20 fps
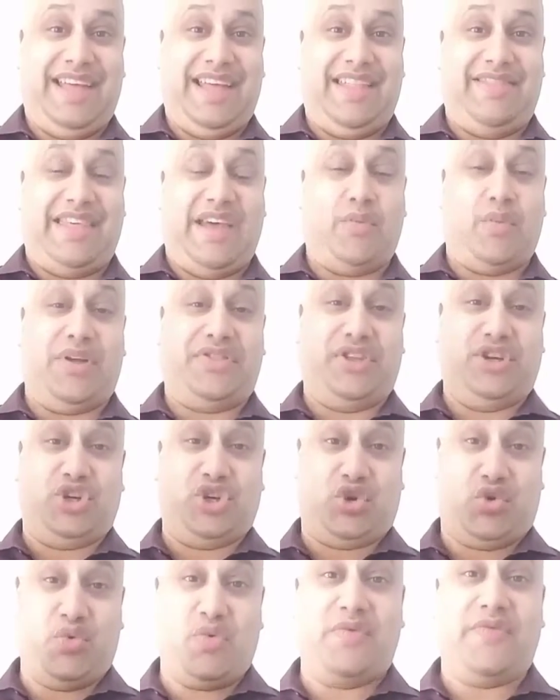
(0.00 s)
than what the
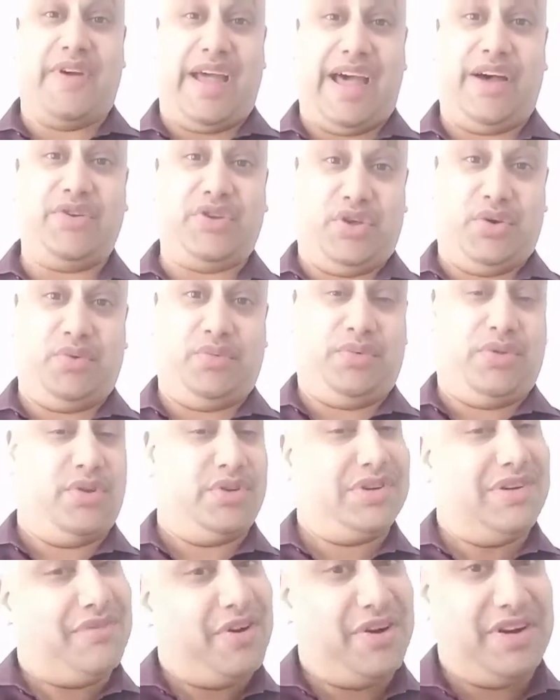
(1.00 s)
true value.
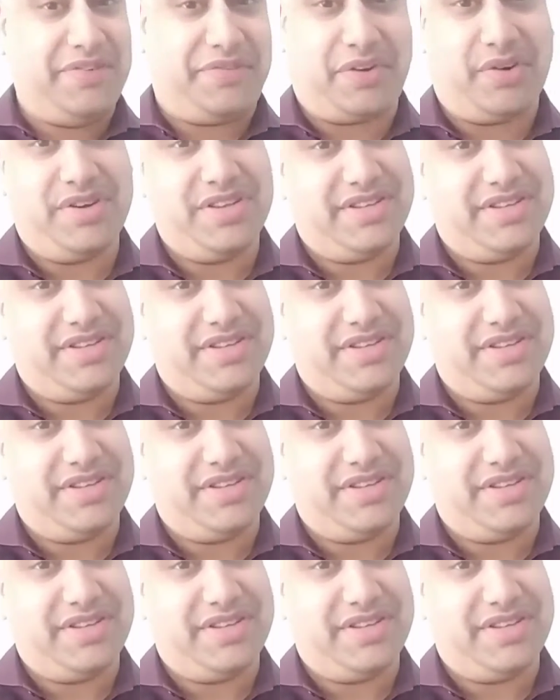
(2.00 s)
Those are very difficult